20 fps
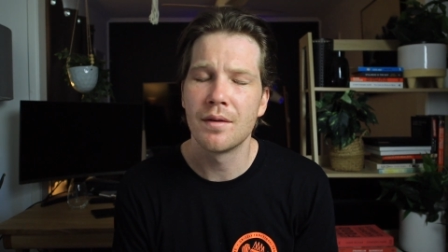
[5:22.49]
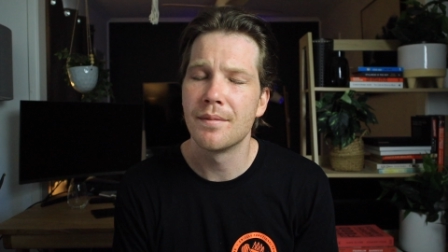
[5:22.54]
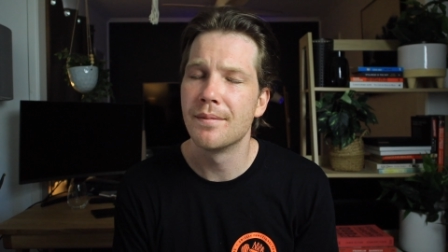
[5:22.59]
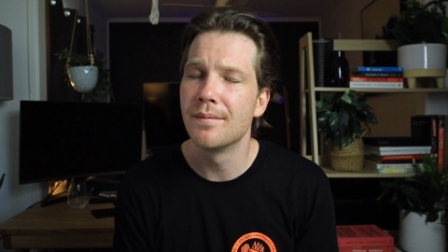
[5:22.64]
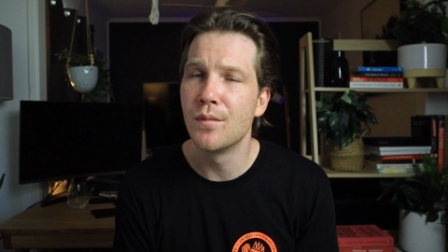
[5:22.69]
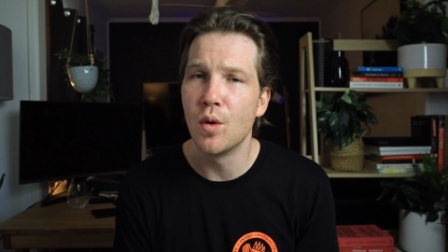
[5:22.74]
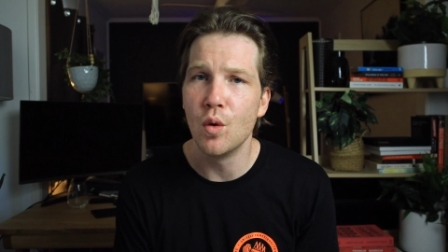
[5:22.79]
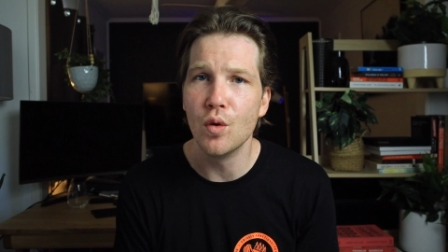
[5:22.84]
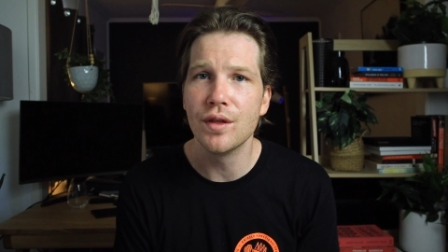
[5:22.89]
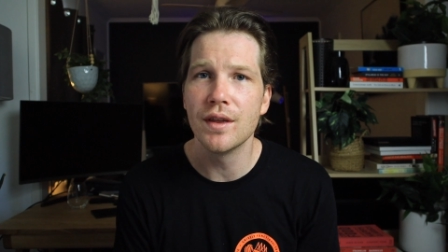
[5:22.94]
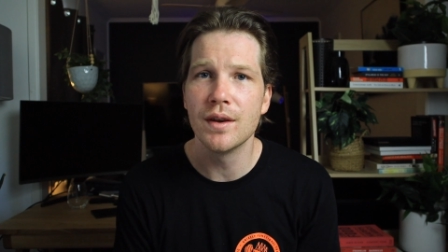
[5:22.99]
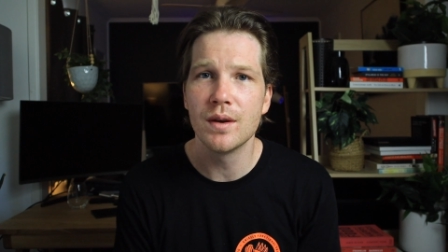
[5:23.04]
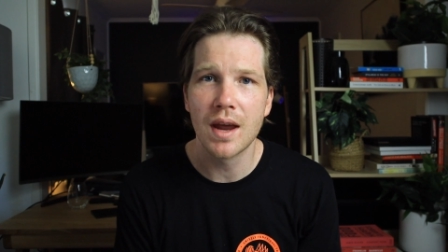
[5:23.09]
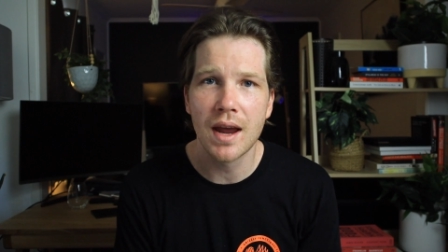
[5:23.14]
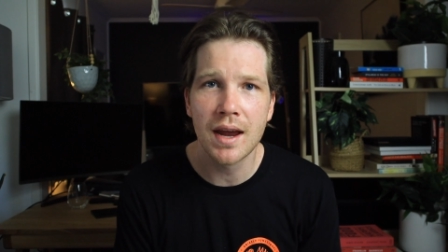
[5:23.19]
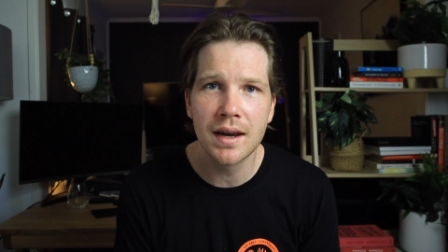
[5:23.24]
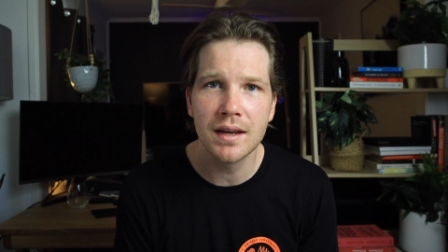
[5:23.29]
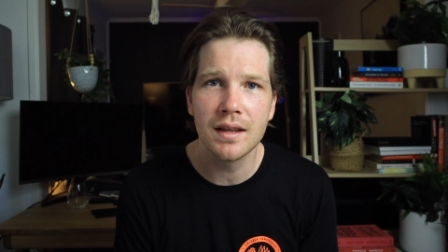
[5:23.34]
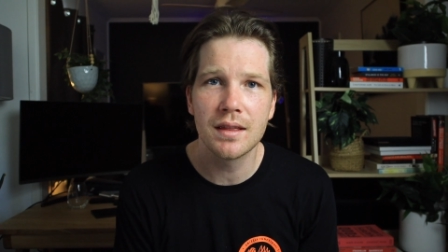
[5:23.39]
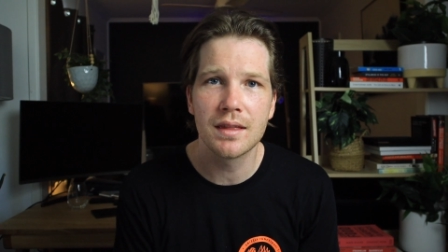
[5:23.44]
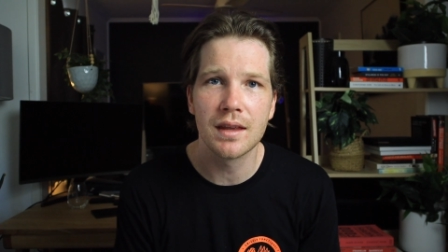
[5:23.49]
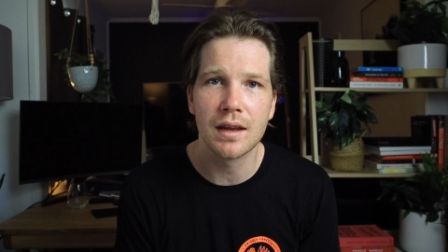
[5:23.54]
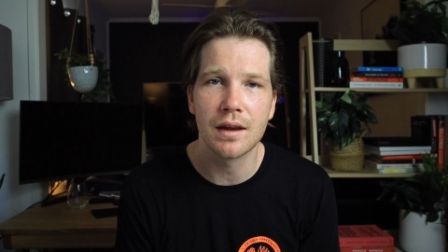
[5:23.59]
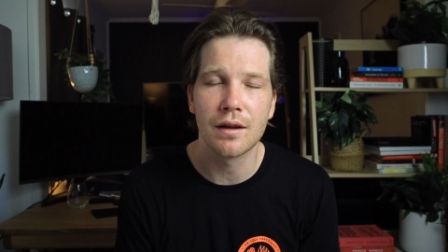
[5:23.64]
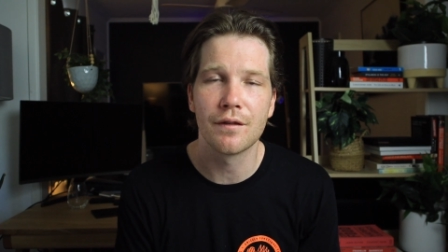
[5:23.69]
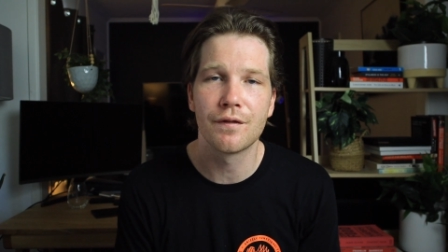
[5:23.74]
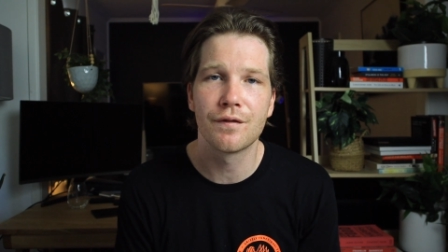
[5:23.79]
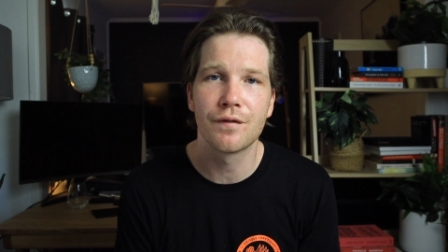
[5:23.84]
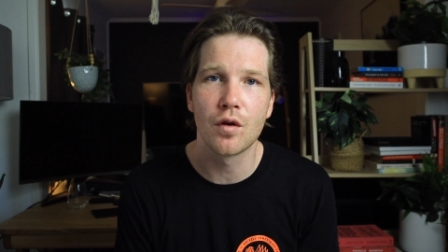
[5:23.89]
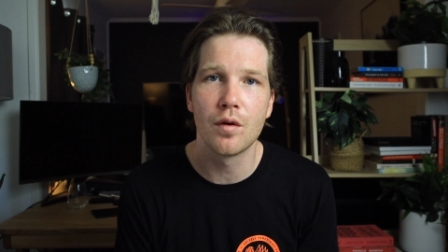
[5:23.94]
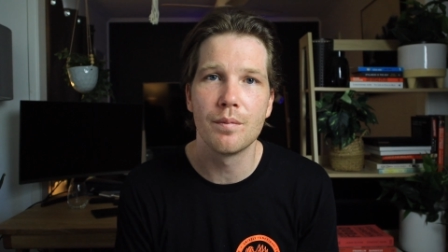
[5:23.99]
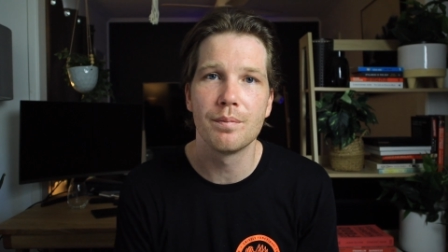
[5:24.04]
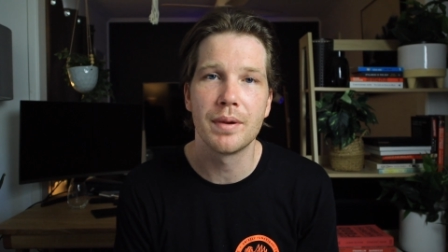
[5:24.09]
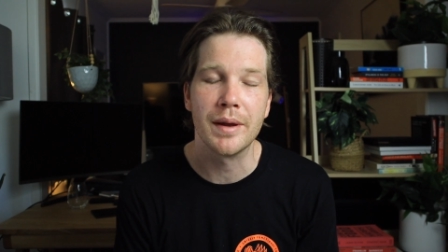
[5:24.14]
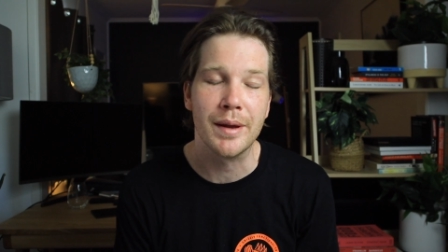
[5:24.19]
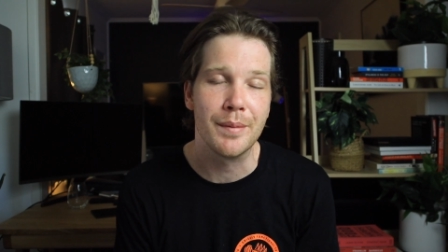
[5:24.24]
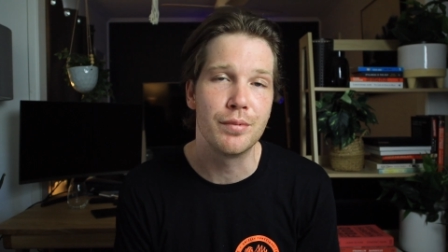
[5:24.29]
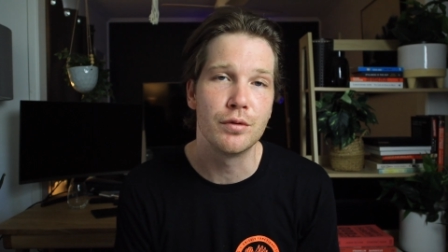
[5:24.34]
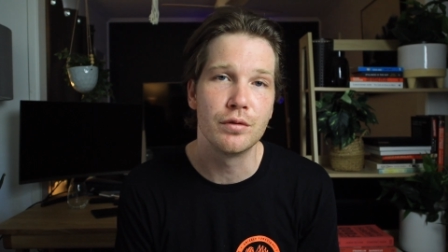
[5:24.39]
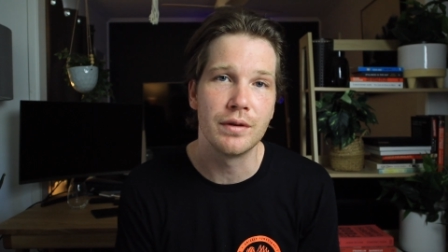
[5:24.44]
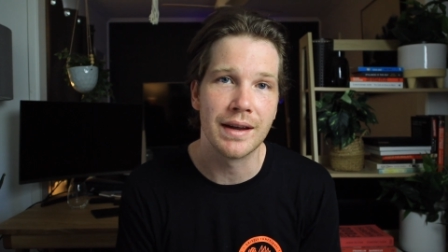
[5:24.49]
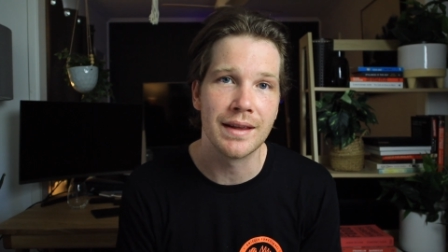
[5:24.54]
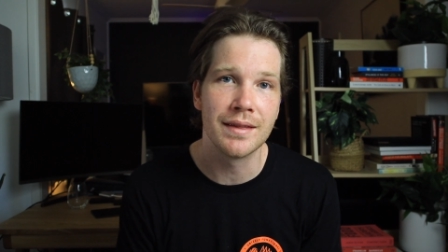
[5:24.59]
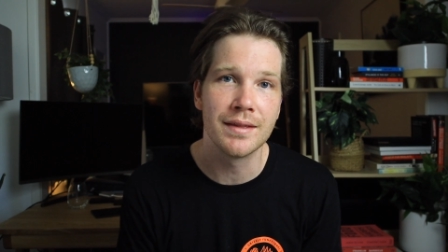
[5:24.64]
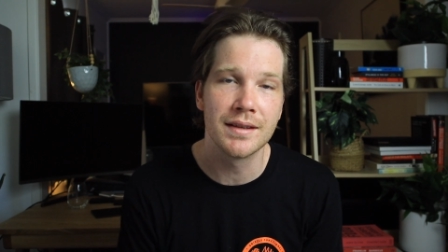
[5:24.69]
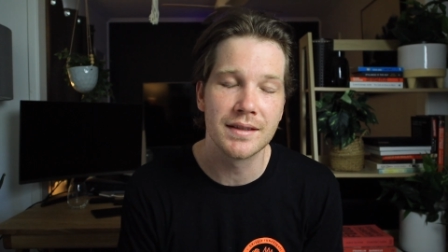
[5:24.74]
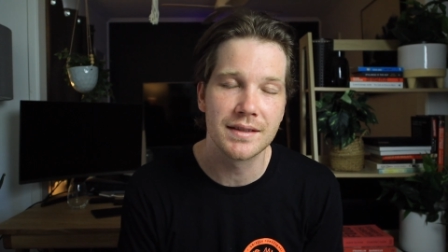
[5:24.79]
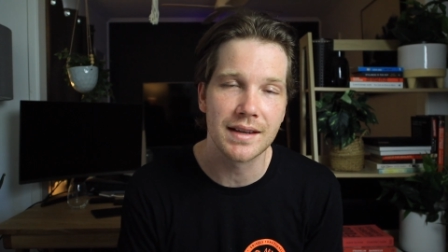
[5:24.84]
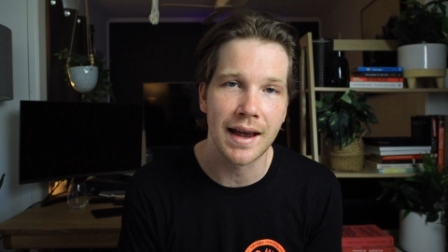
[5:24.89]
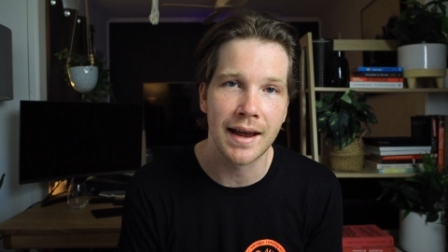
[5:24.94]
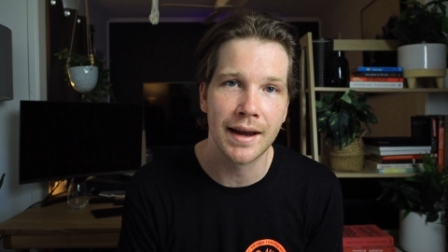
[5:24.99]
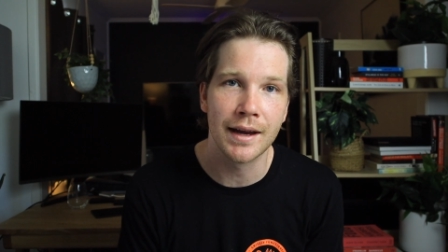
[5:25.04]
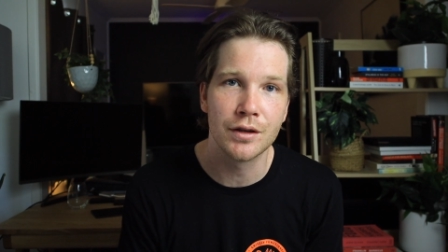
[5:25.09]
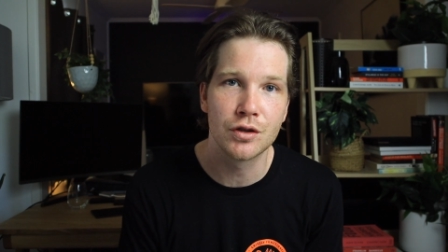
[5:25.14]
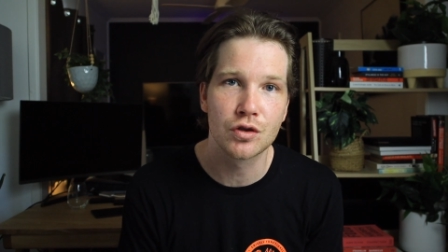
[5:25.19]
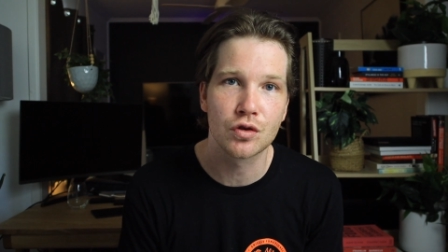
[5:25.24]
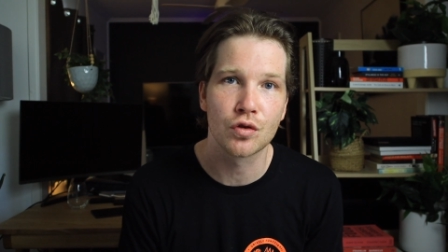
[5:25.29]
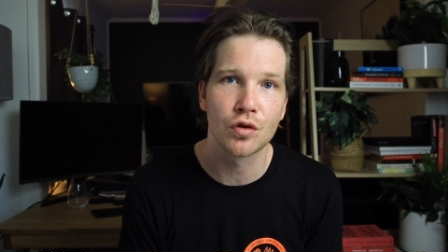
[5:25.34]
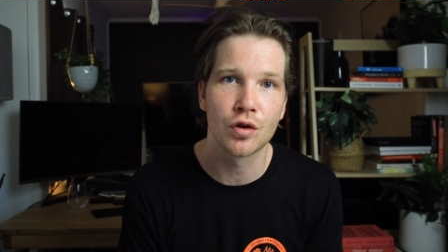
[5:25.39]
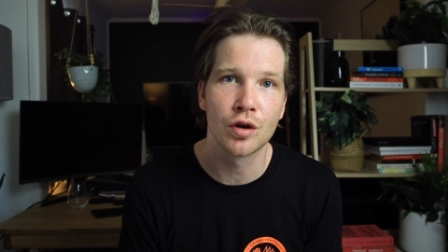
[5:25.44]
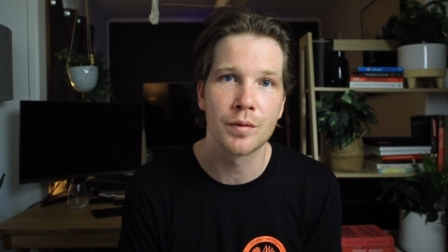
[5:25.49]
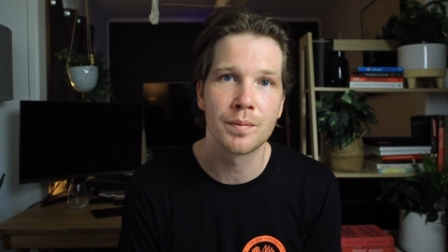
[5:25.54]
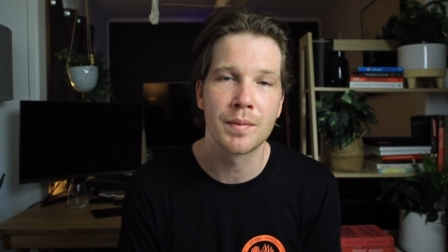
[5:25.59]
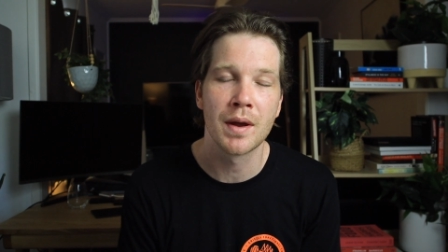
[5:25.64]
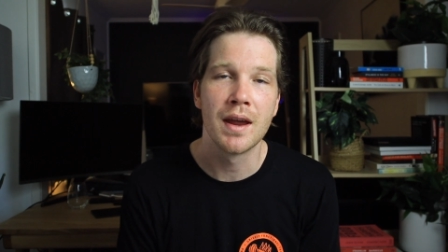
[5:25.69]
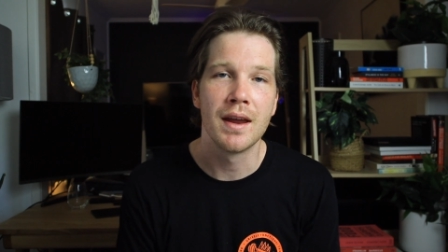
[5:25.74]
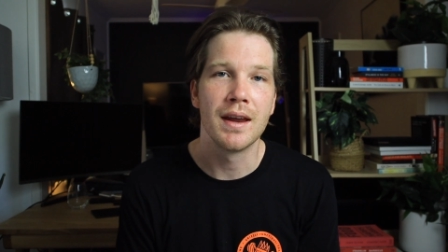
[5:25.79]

more than anything from people in this age group